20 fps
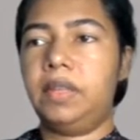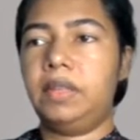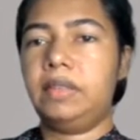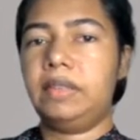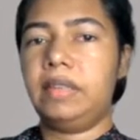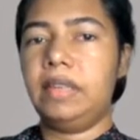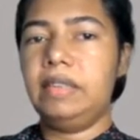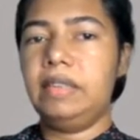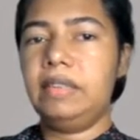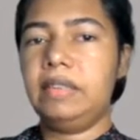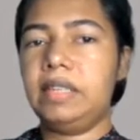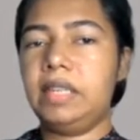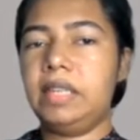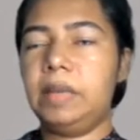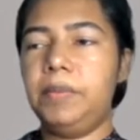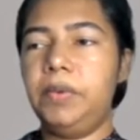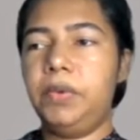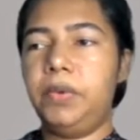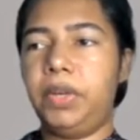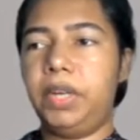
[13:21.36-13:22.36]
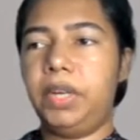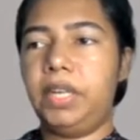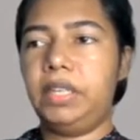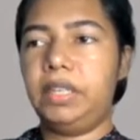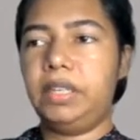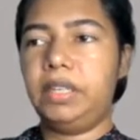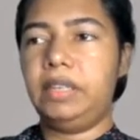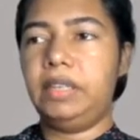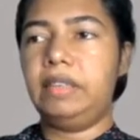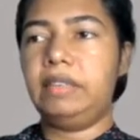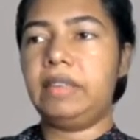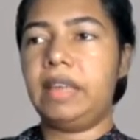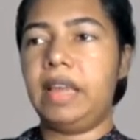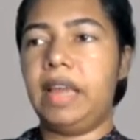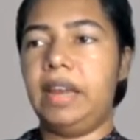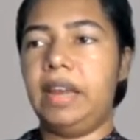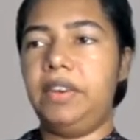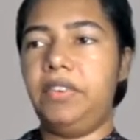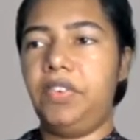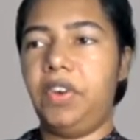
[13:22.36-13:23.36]
System utilities
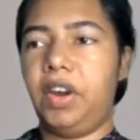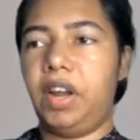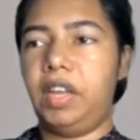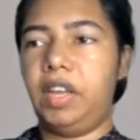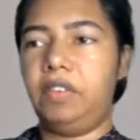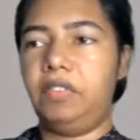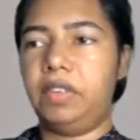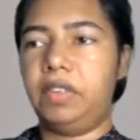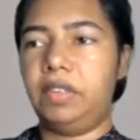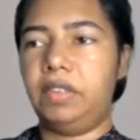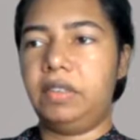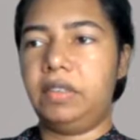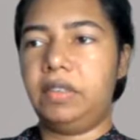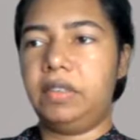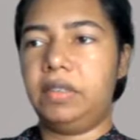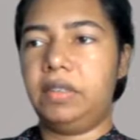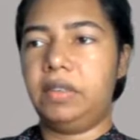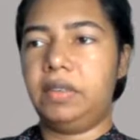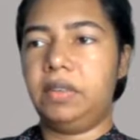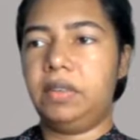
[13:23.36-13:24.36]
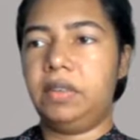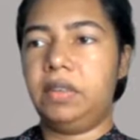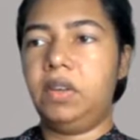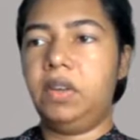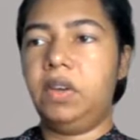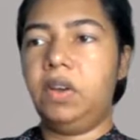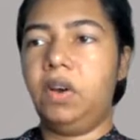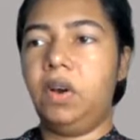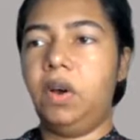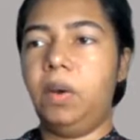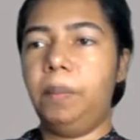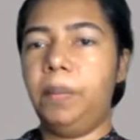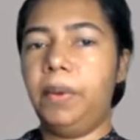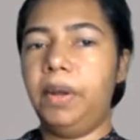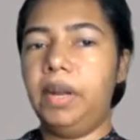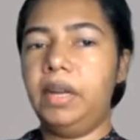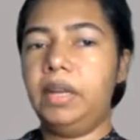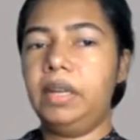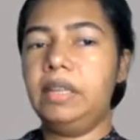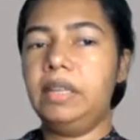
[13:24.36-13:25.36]
and drivers.
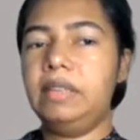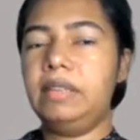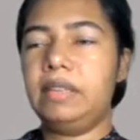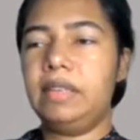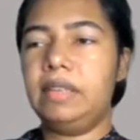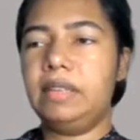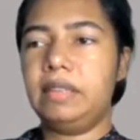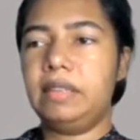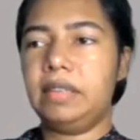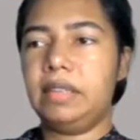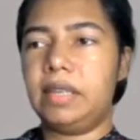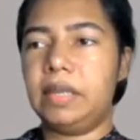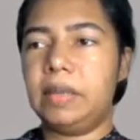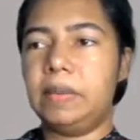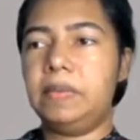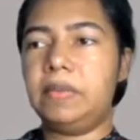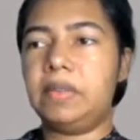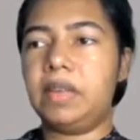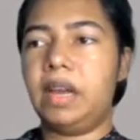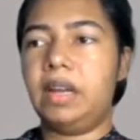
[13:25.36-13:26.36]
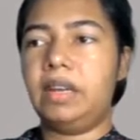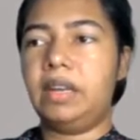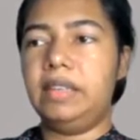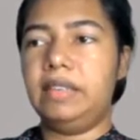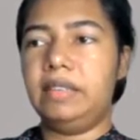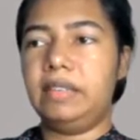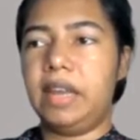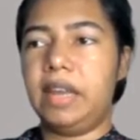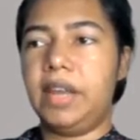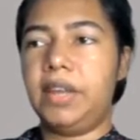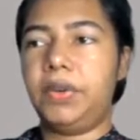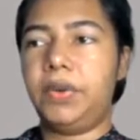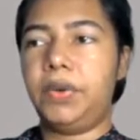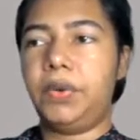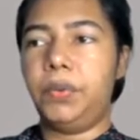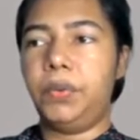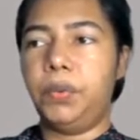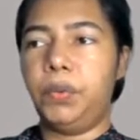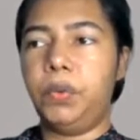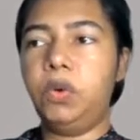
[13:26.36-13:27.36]
Operating systems are designed to
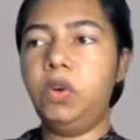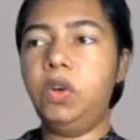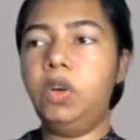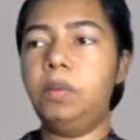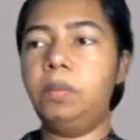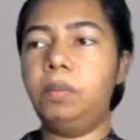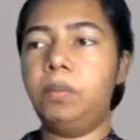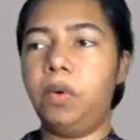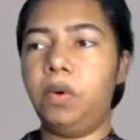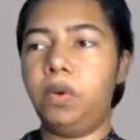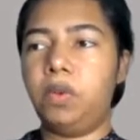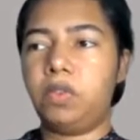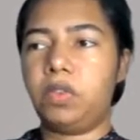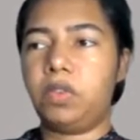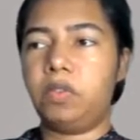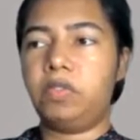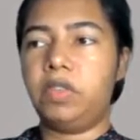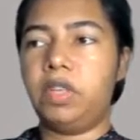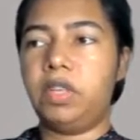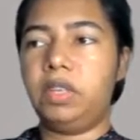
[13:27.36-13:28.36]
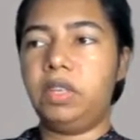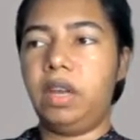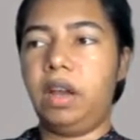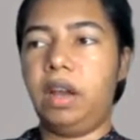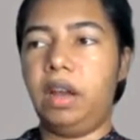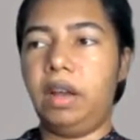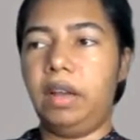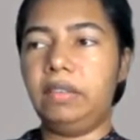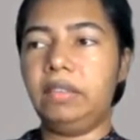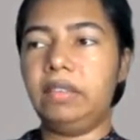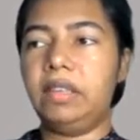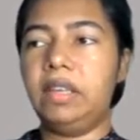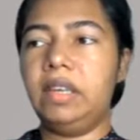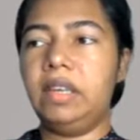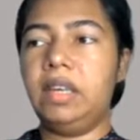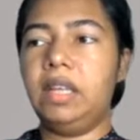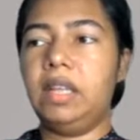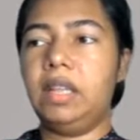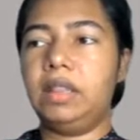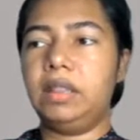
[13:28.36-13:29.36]
do most of the tasks
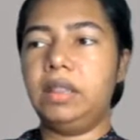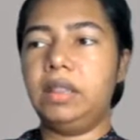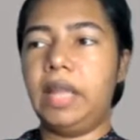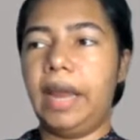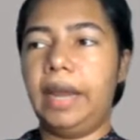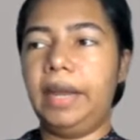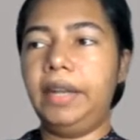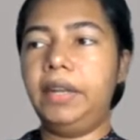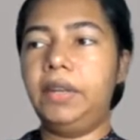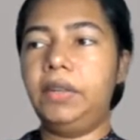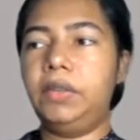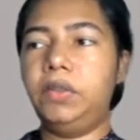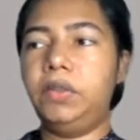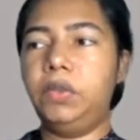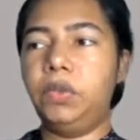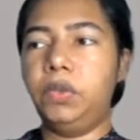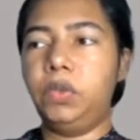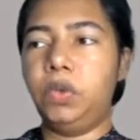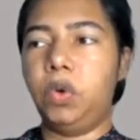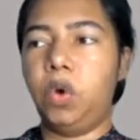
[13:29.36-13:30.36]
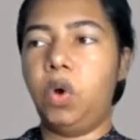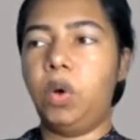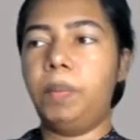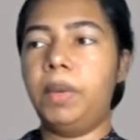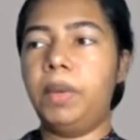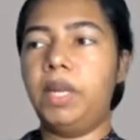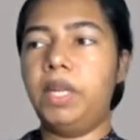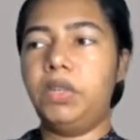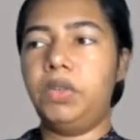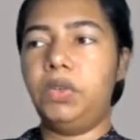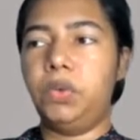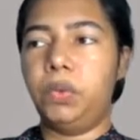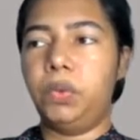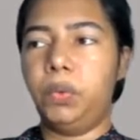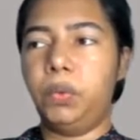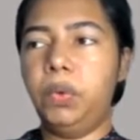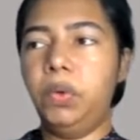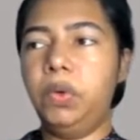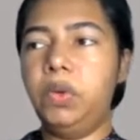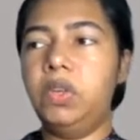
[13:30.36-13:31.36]
that you normally
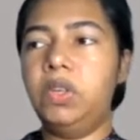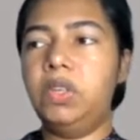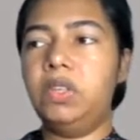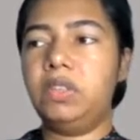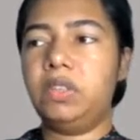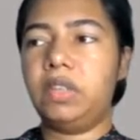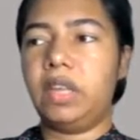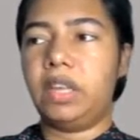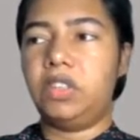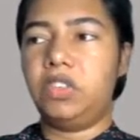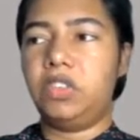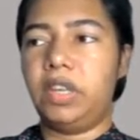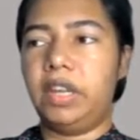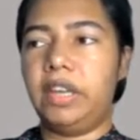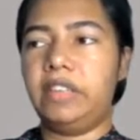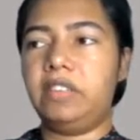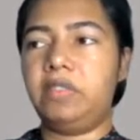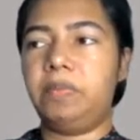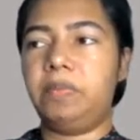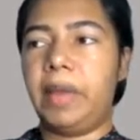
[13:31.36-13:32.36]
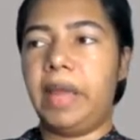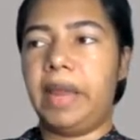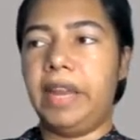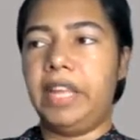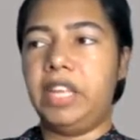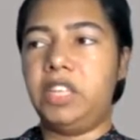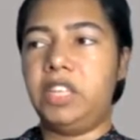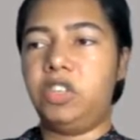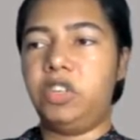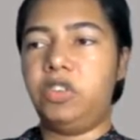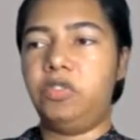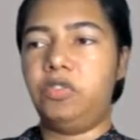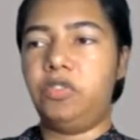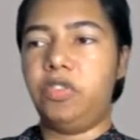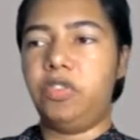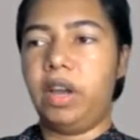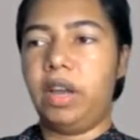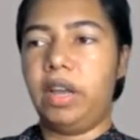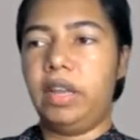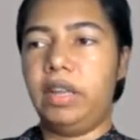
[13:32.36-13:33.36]
do, such as managing
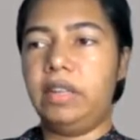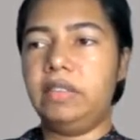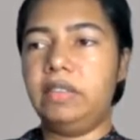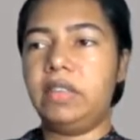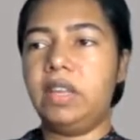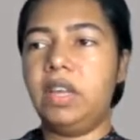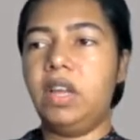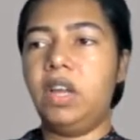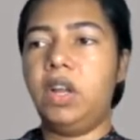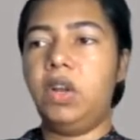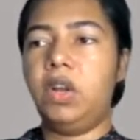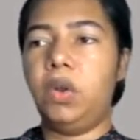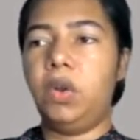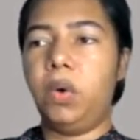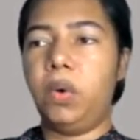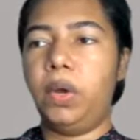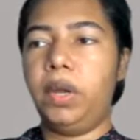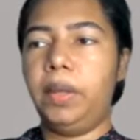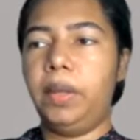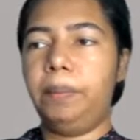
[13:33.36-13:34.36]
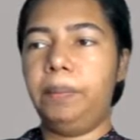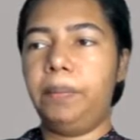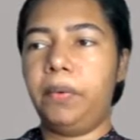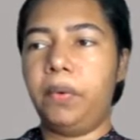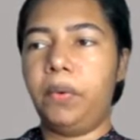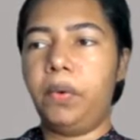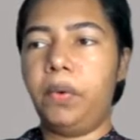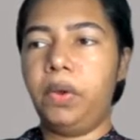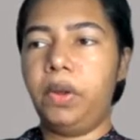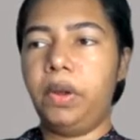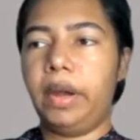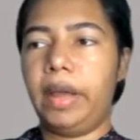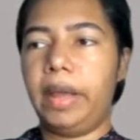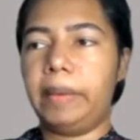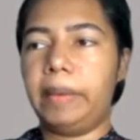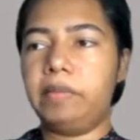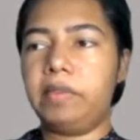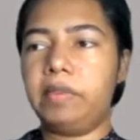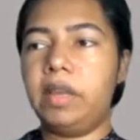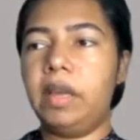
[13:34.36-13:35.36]
files, loading
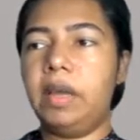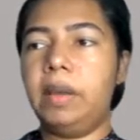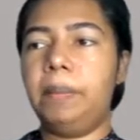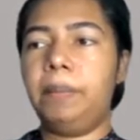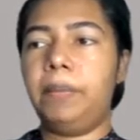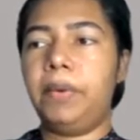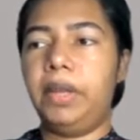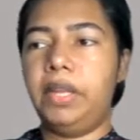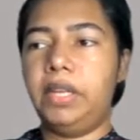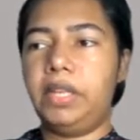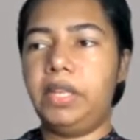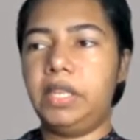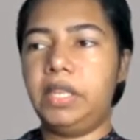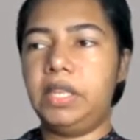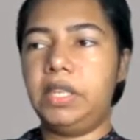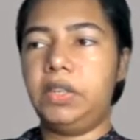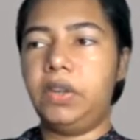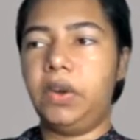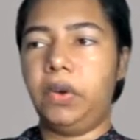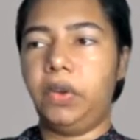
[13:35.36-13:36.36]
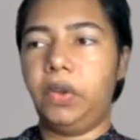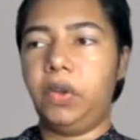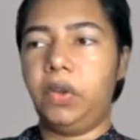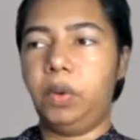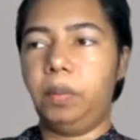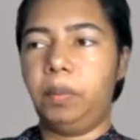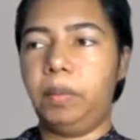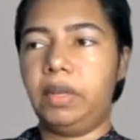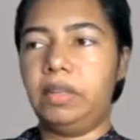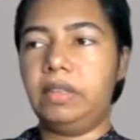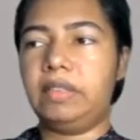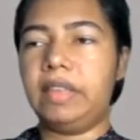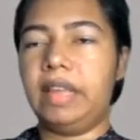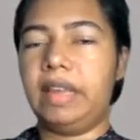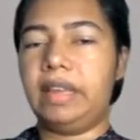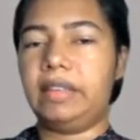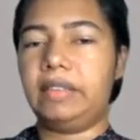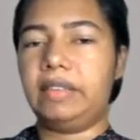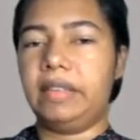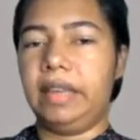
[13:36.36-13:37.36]
programs, printing documents,
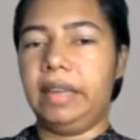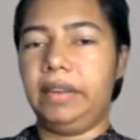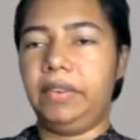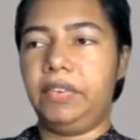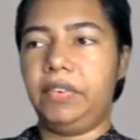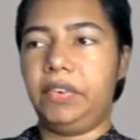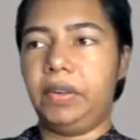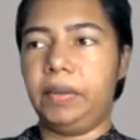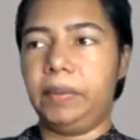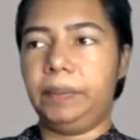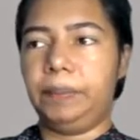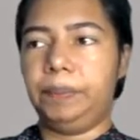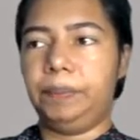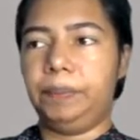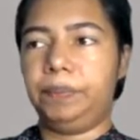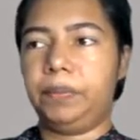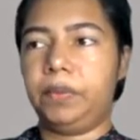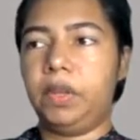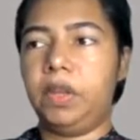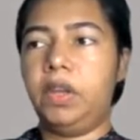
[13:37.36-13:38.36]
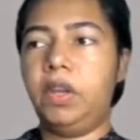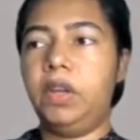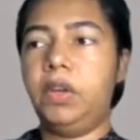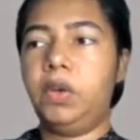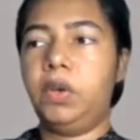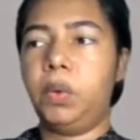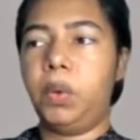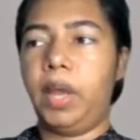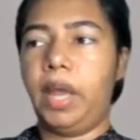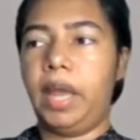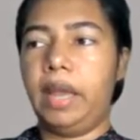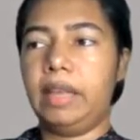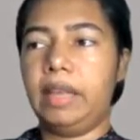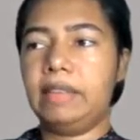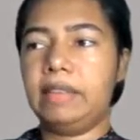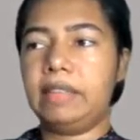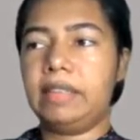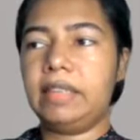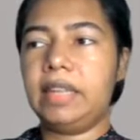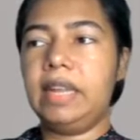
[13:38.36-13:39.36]
etc. To
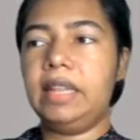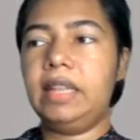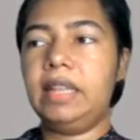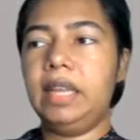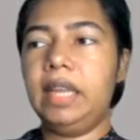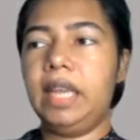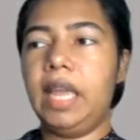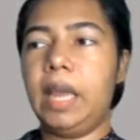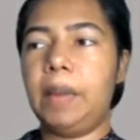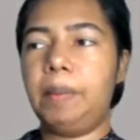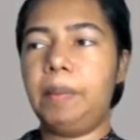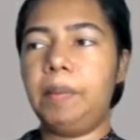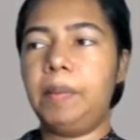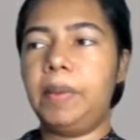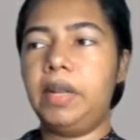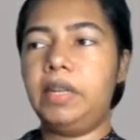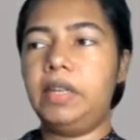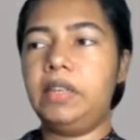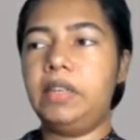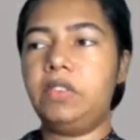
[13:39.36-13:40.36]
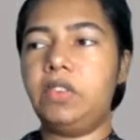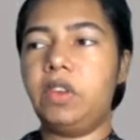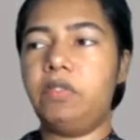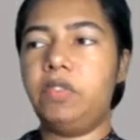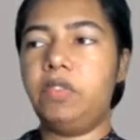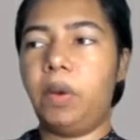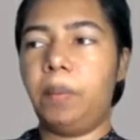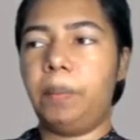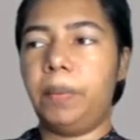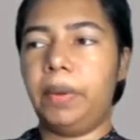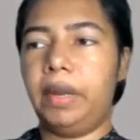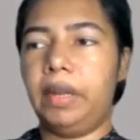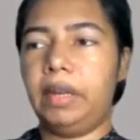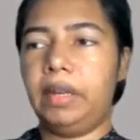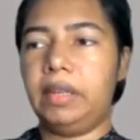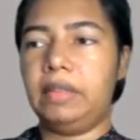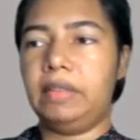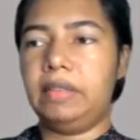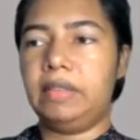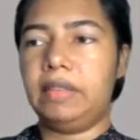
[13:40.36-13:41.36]
extend the capabilities of the
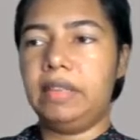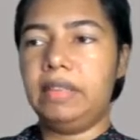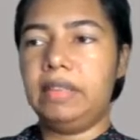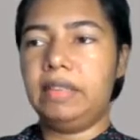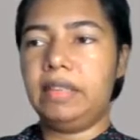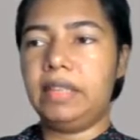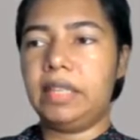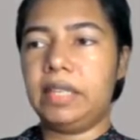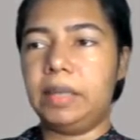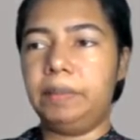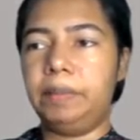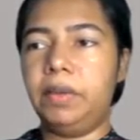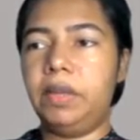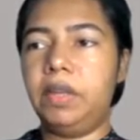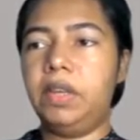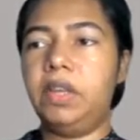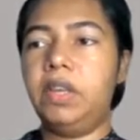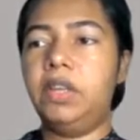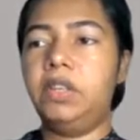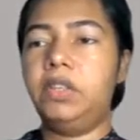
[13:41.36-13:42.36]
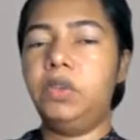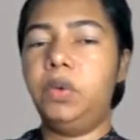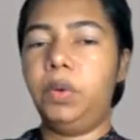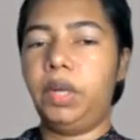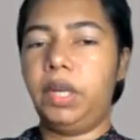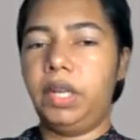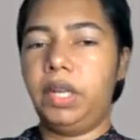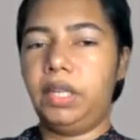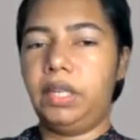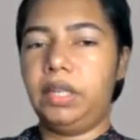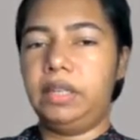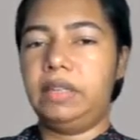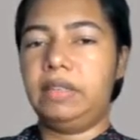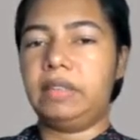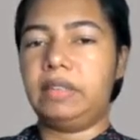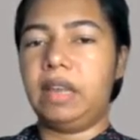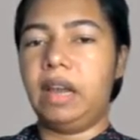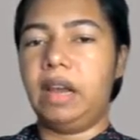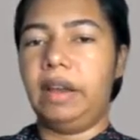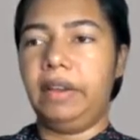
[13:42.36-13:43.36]
operating system, utilities
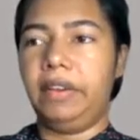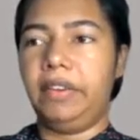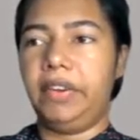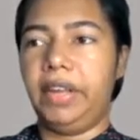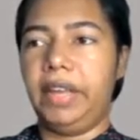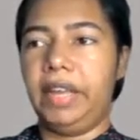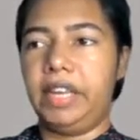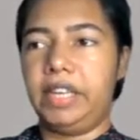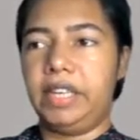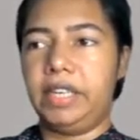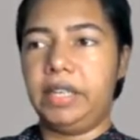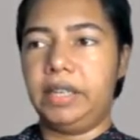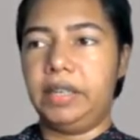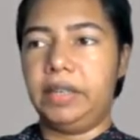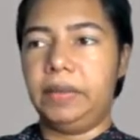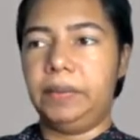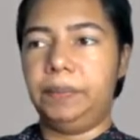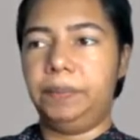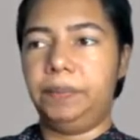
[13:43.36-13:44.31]
are created.